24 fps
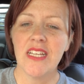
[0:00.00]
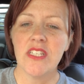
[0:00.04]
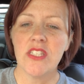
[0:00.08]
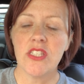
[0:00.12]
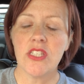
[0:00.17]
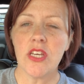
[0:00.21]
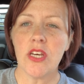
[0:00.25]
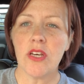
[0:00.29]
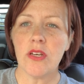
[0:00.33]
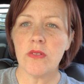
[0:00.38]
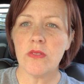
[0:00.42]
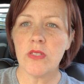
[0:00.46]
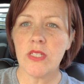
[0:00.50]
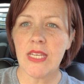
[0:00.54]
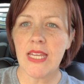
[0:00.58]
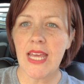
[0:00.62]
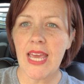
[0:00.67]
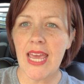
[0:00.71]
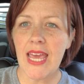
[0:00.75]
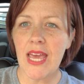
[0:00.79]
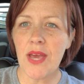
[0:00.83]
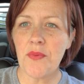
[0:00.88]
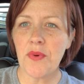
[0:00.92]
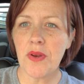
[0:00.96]
So
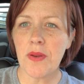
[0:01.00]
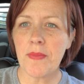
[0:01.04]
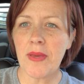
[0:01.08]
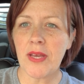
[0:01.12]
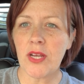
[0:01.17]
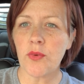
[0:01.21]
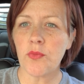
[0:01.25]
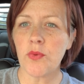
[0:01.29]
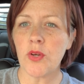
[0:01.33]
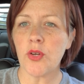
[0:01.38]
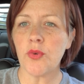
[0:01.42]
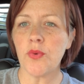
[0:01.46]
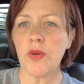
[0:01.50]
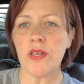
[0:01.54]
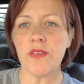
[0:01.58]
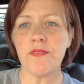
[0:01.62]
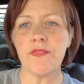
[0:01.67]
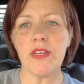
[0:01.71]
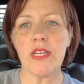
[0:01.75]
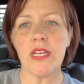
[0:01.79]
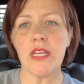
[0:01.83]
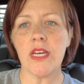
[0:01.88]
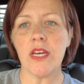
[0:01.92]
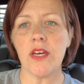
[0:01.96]
today I want to make a real quick
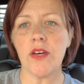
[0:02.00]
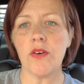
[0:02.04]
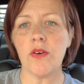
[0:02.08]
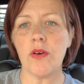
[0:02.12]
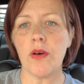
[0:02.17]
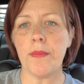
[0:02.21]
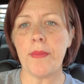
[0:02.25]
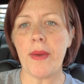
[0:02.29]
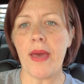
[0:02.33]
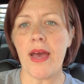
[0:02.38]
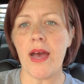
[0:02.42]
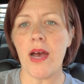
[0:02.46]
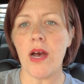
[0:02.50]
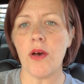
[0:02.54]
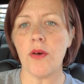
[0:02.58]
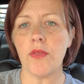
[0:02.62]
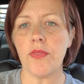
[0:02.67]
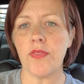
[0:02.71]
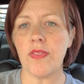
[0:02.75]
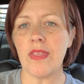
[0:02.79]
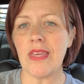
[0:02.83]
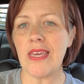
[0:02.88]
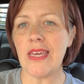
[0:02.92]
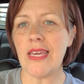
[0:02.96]
video
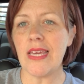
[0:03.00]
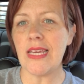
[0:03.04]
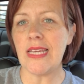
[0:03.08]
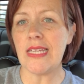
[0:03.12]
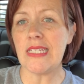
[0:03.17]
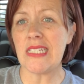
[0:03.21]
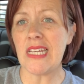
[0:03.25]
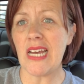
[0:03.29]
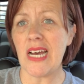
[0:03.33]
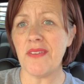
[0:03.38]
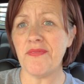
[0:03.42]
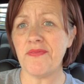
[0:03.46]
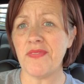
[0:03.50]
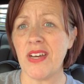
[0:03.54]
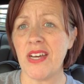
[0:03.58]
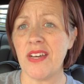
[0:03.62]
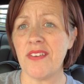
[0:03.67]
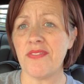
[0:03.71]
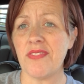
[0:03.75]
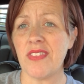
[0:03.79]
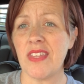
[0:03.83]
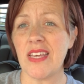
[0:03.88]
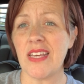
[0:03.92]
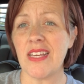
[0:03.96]
about the top
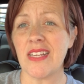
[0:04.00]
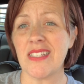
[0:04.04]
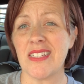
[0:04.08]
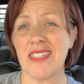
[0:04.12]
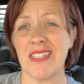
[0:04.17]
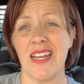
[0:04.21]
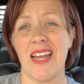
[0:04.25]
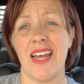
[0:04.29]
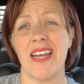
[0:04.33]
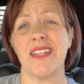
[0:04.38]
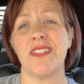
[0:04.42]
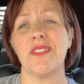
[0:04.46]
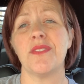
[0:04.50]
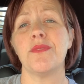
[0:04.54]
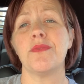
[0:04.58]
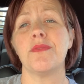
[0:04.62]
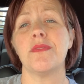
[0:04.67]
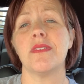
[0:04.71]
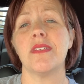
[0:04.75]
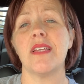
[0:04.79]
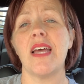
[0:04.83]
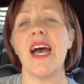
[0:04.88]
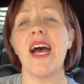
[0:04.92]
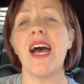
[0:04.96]
5 things that I do
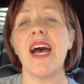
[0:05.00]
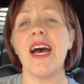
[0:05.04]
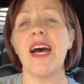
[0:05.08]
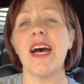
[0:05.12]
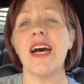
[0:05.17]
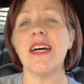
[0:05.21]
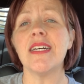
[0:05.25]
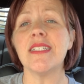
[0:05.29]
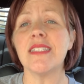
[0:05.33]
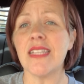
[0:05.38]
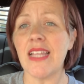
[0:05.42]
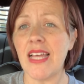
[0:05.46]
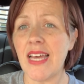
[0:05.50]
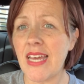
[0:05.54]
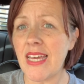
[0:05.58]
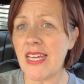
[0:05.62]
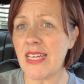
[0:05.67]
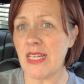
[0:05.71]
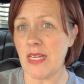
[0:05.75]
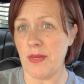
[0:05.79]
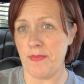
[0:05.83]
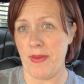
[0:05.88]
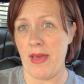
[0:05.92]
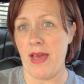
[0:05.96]
not
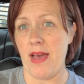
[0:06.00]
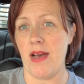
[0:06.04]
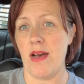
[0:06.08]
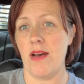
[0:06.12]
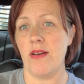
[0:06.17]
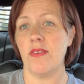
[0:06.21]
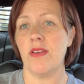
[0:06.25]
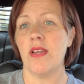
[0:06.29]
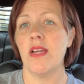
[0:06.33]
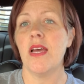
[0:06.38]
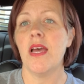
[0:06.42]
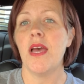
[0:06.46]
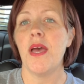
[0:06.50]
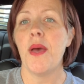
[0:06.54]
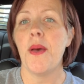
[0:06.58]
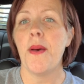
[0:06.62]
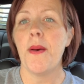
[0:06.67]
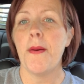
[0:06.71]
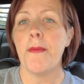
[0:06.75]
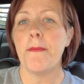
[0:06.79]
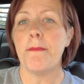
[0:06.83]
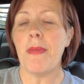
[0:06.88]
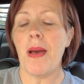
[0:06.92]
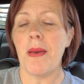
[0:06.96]
like about
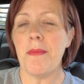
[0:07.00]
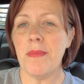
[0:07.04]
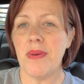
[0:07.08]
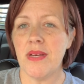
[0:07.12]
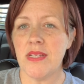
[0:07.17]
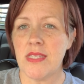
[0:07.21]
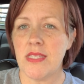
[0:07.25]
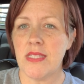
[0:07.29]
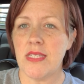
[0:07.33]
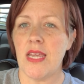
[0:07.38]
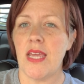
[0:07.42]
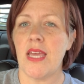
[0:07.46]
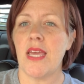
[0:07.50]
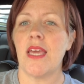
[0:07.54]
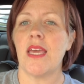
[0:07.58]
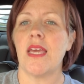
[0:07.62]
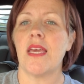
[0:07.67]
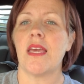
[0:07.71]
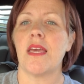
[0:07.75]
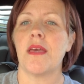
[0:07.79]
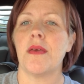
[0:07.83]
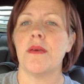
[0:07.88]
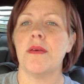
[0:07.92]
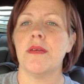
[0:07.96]
my
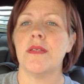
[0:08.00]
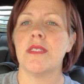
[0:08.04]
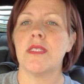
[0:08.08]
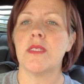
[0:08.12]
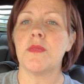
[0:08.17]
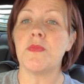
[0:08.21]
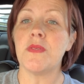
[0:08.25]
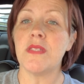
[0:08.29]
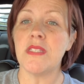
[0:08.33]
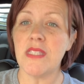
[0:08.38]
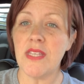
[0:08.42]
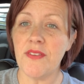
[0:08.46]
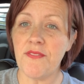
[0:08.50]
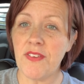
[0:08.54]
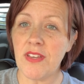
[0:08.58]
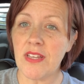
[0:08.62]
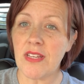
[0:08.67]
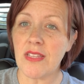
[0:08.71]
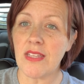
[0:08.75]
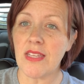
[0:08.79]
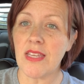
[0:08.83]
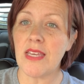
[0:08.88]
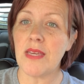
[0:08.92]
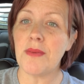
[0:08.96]
Mustang,
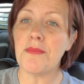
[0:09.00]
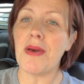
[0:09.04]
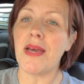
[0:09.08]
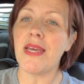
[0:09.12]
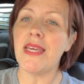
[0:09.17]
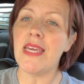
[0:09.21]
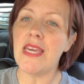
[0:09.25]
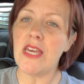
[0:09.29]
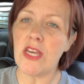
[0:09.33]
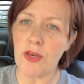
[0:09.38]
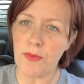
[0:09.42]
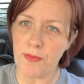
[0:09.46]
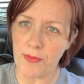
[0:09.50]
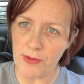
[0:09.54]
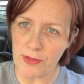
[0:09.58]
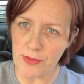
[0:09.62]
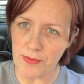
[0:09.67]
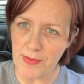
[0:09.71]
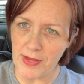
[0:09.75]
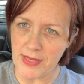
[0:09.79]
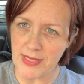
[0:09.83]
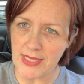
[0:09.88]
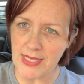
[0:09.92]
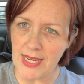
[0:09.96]
specifically my
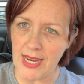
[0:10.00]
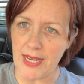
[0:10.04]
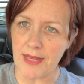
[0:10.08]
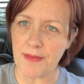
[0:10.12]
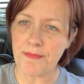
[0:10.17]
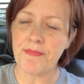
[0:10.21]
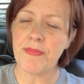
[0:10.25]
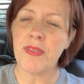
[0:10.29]
Ecoboost Mustang.